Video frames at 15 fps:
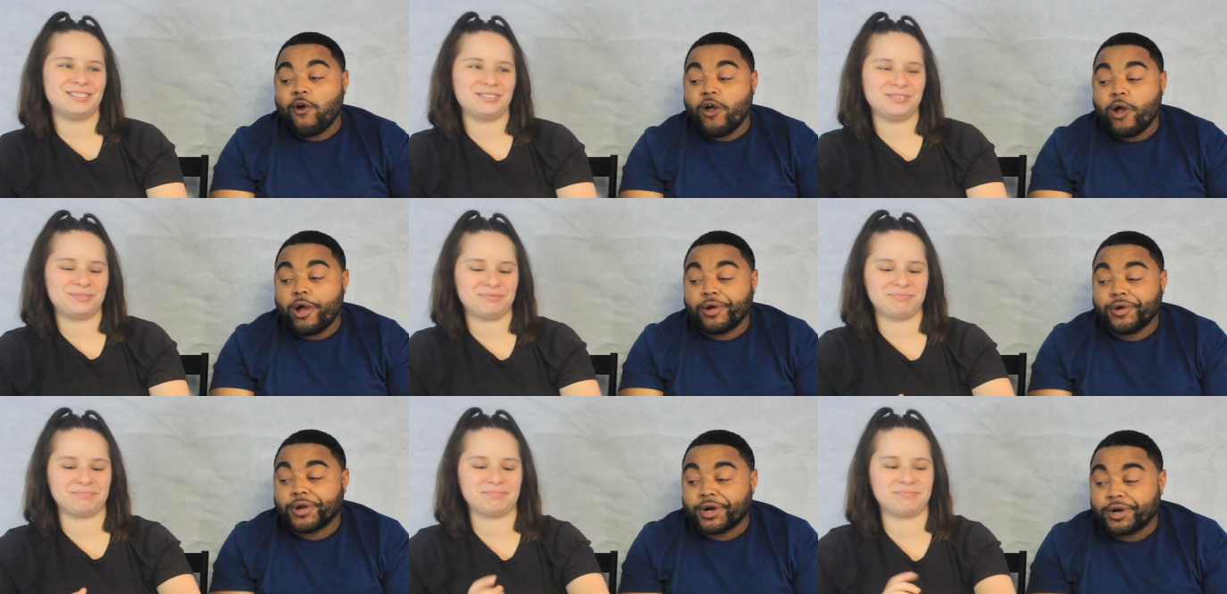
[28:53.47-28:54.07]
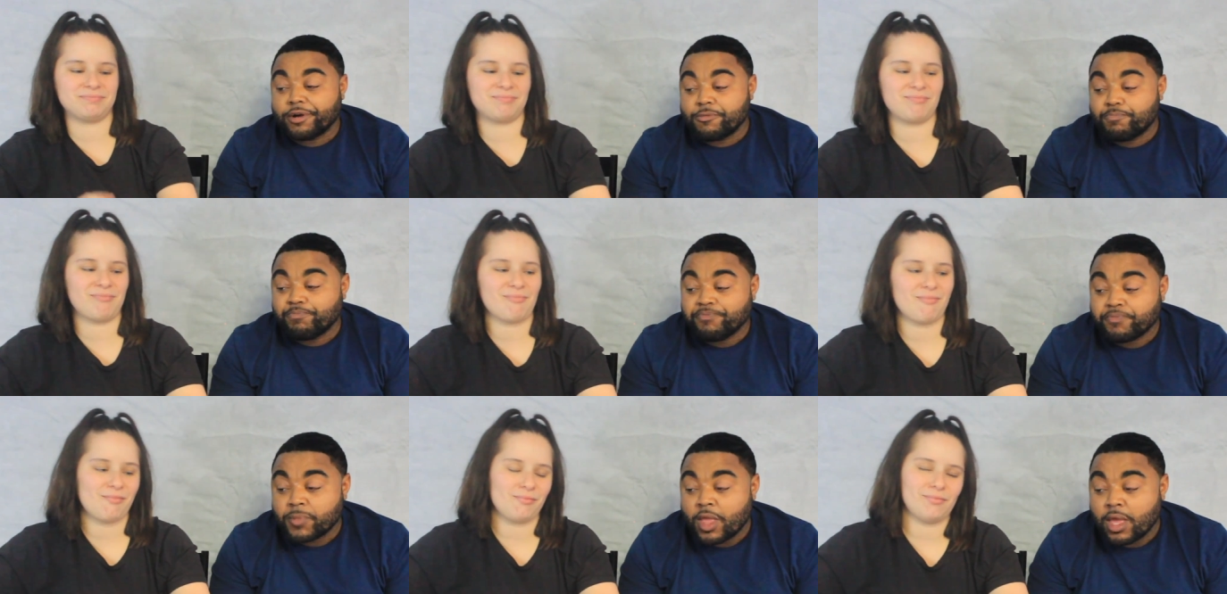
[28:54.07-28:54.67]
Speaker 1: and um,
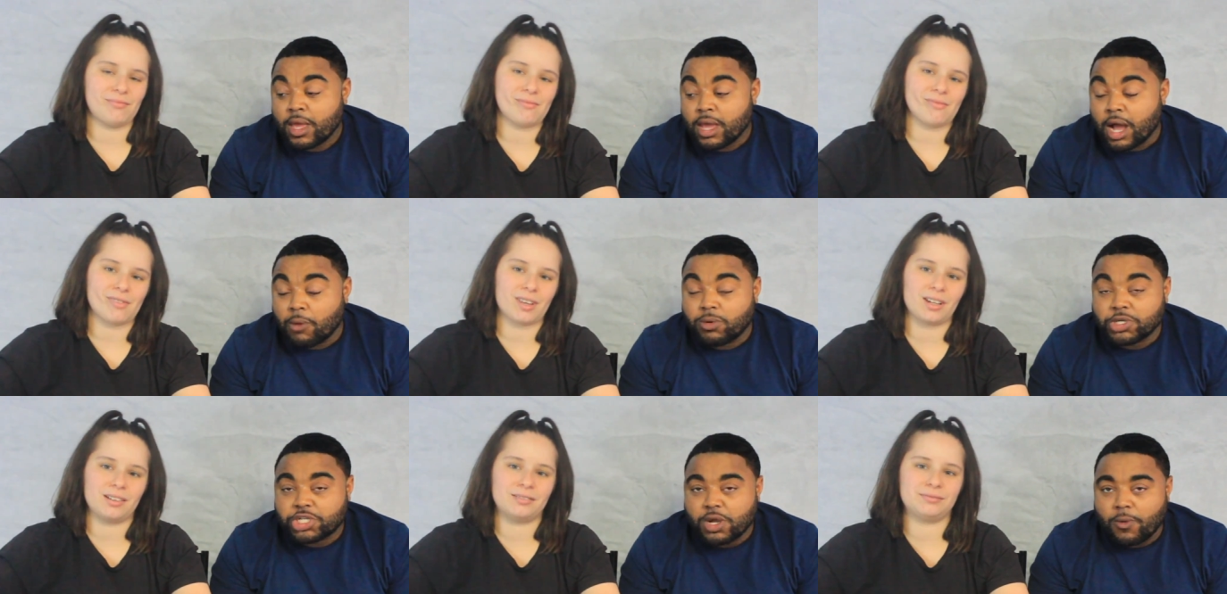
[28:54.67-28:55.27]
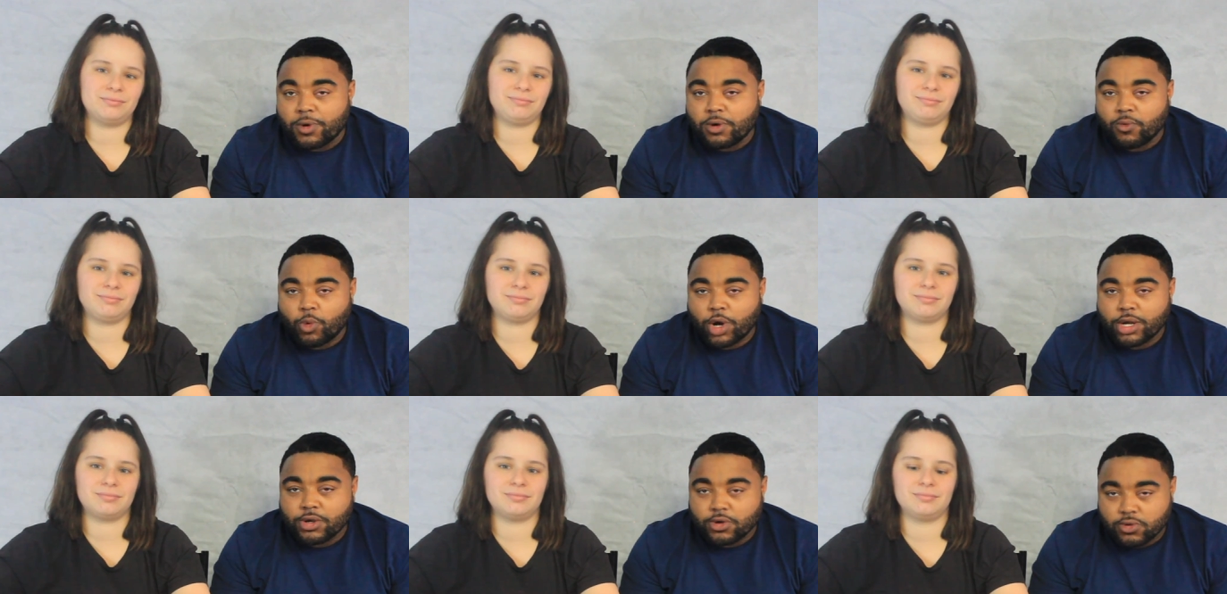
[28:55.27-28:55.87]
I wish I would have
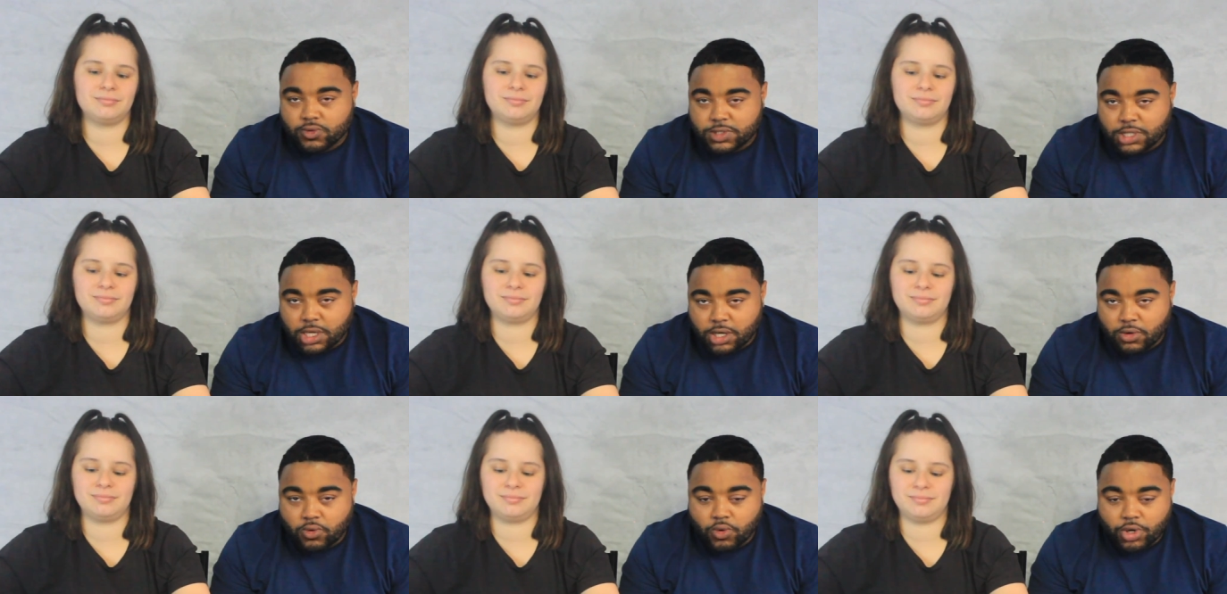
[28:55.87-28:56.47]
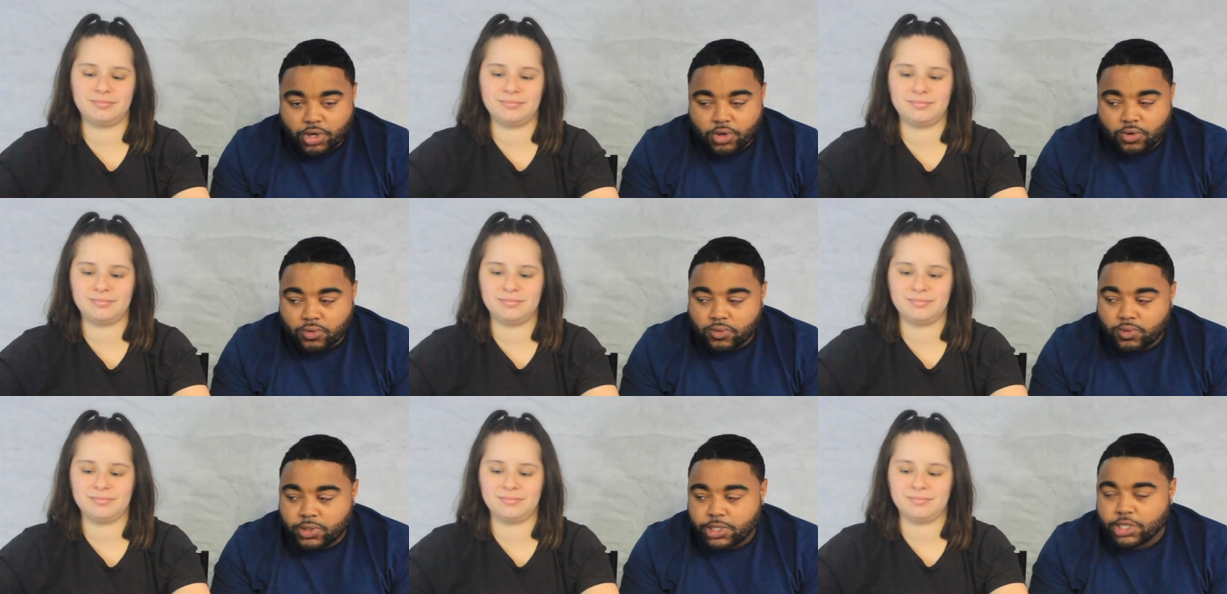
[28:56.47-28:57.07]
won those uh, Oreo
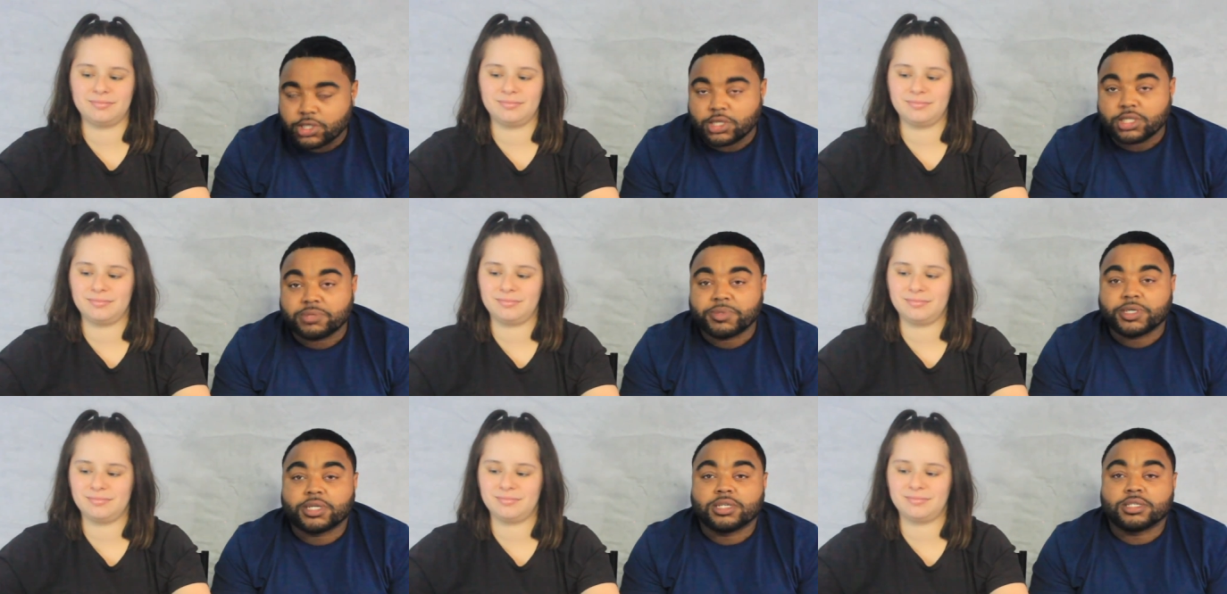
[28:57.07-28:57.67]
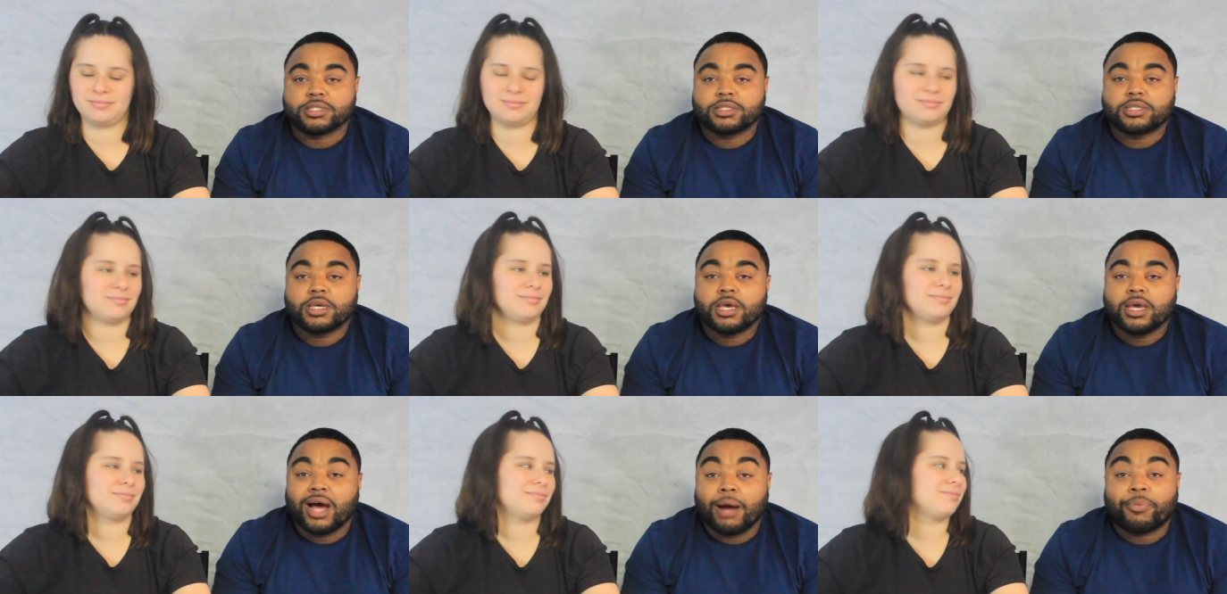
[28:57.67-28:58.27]
cookies because
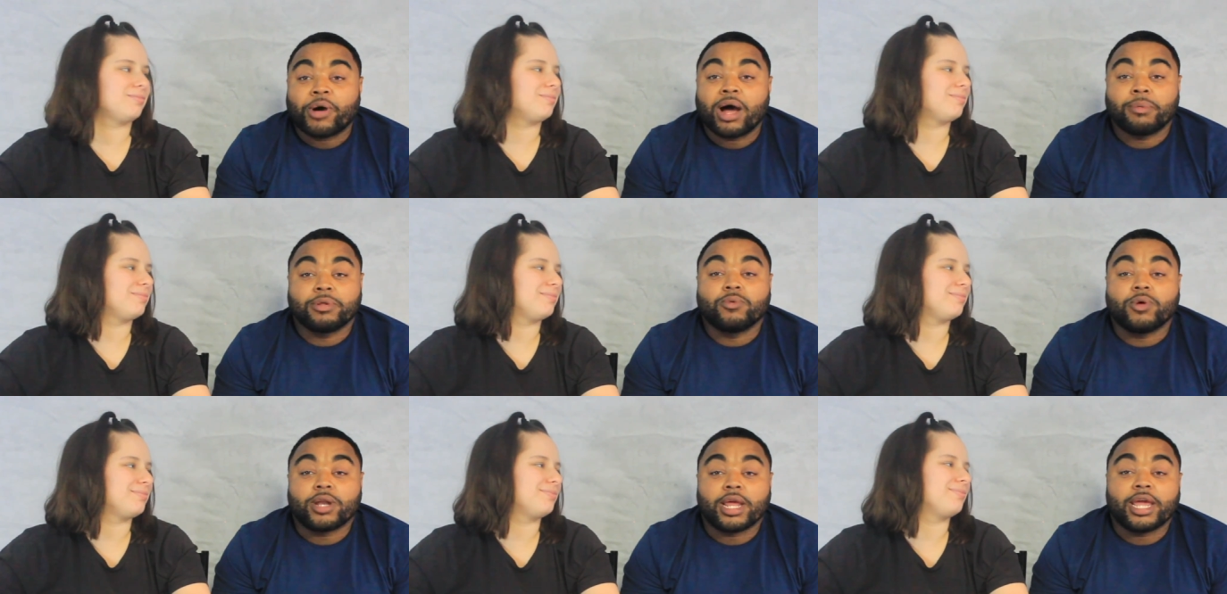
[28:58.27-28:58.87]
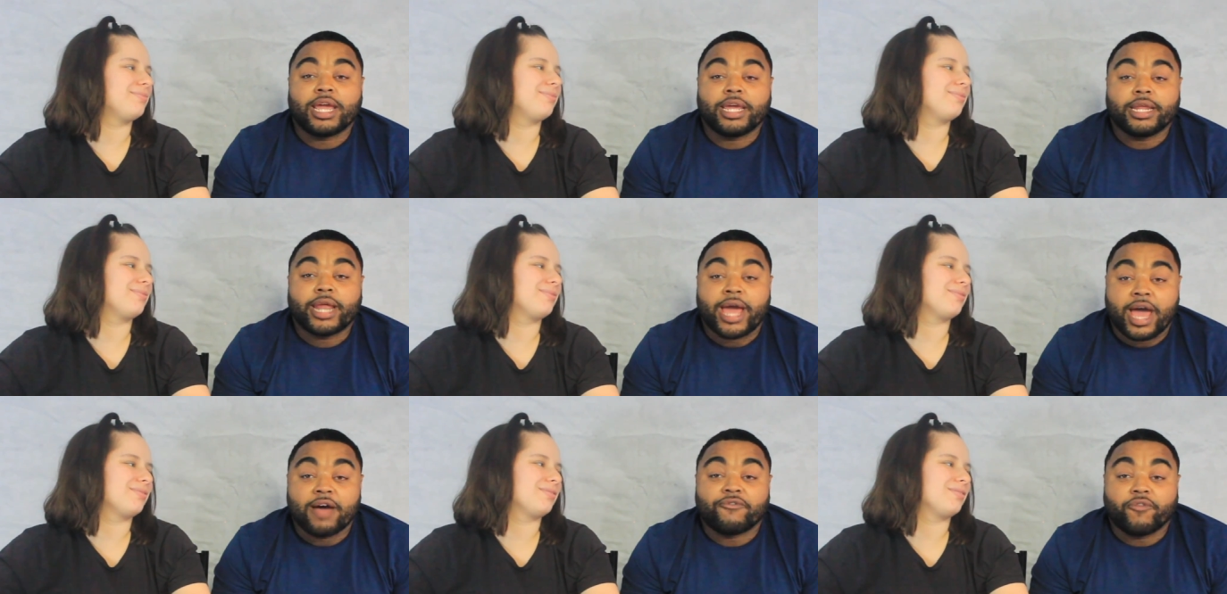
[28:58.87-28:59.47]
I probably would have ate
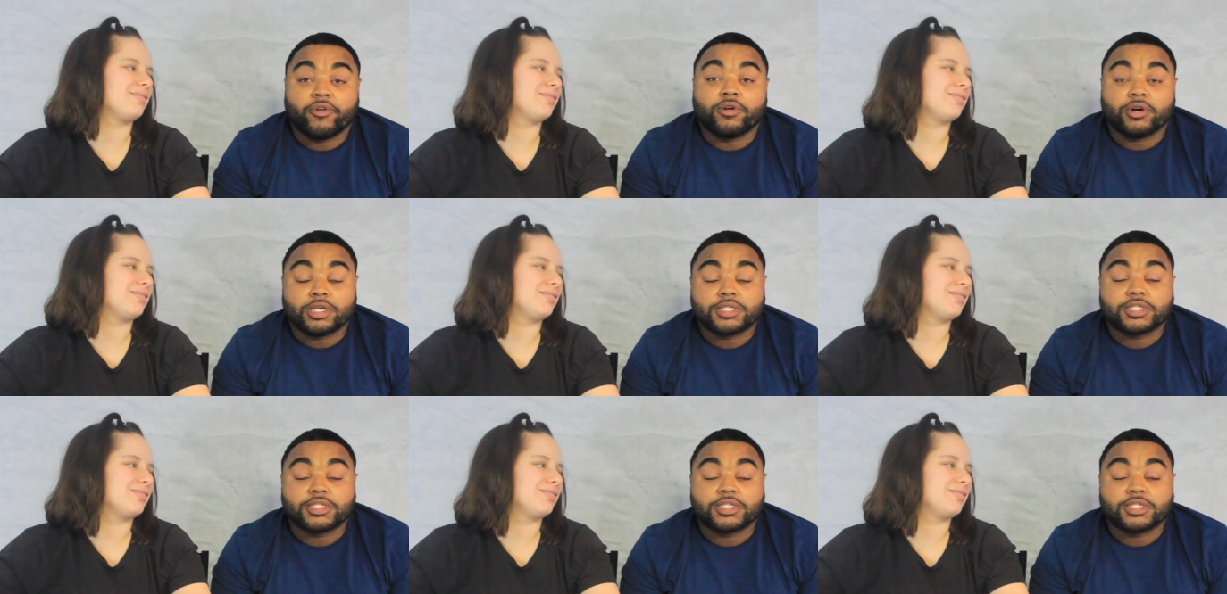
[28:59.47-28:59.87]
half a, a